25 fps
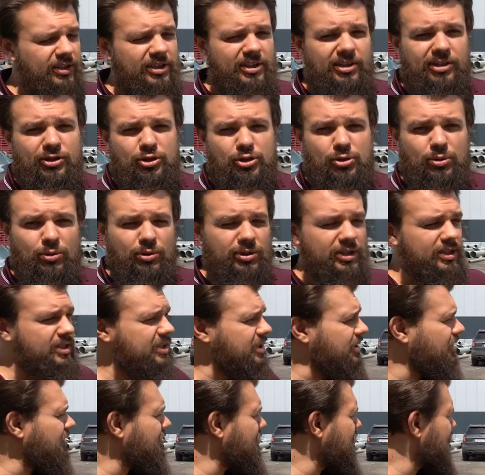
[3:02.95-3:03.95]
our previous
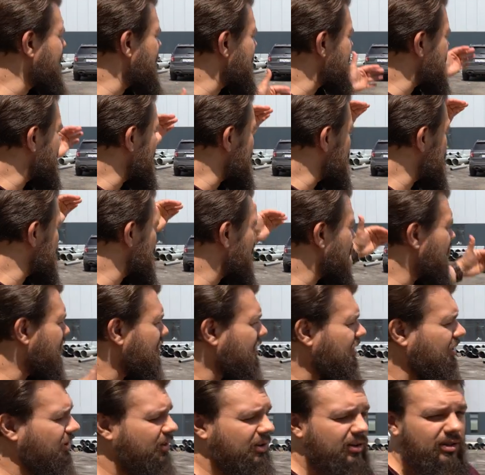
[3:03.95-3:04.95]
videos have
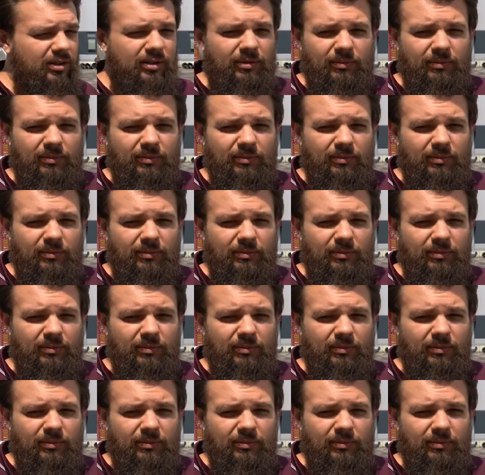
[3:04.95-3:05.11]
seen